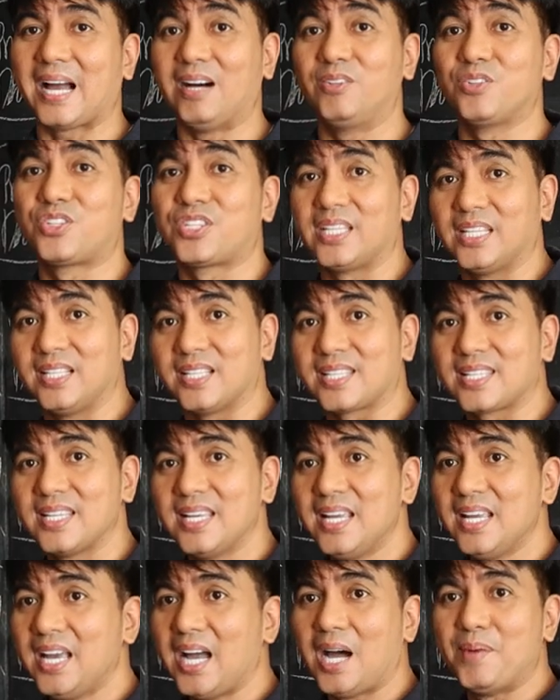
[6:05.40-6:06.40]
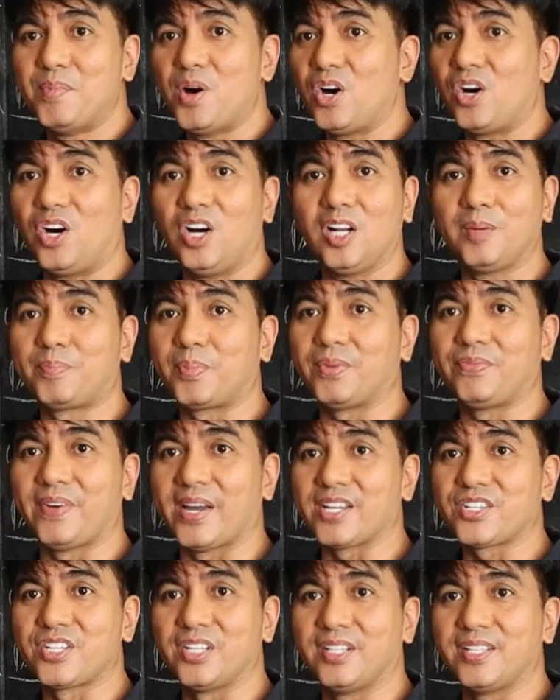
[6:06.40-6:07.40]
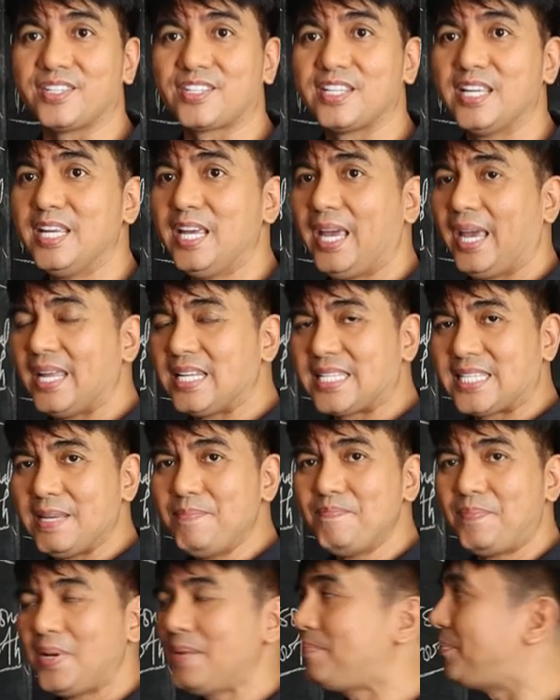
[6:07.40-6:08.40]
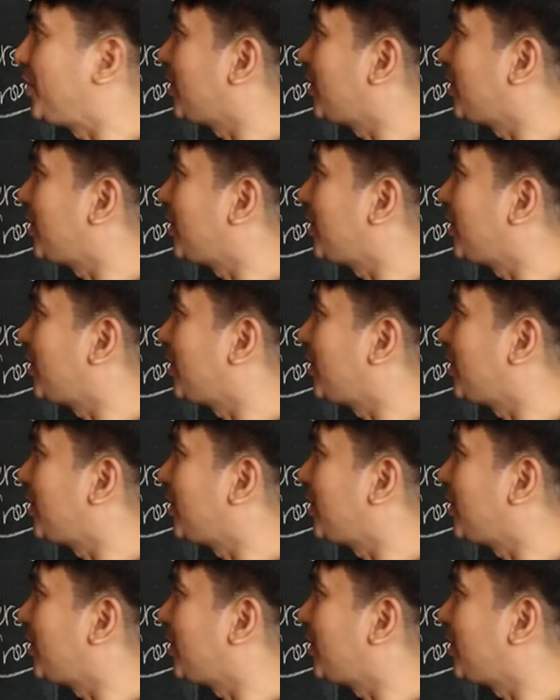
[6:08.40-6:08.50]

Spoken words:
councils among all professions. And simply